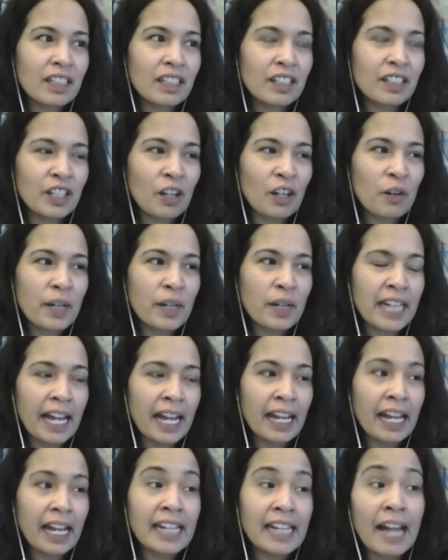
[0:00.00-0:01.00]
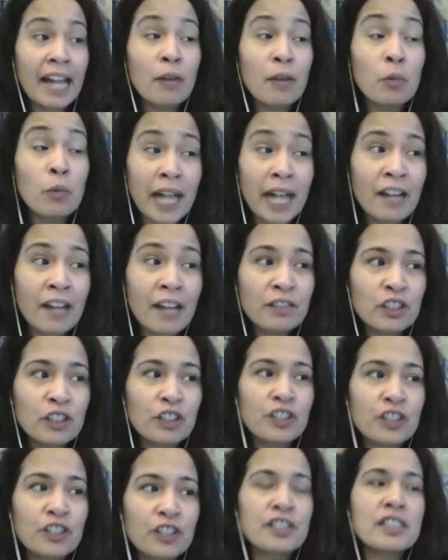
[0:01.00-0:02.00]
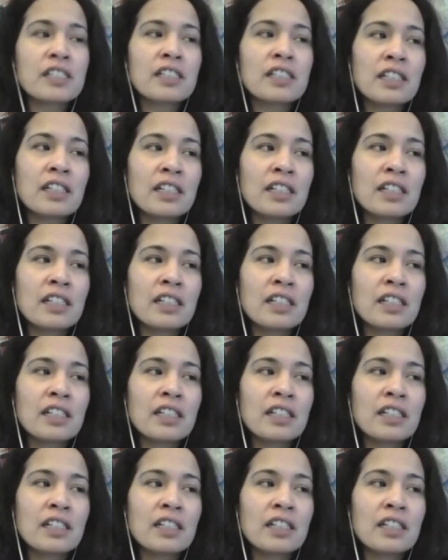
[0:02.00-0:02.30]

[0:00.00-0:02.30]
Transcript: you know. And I what I've learned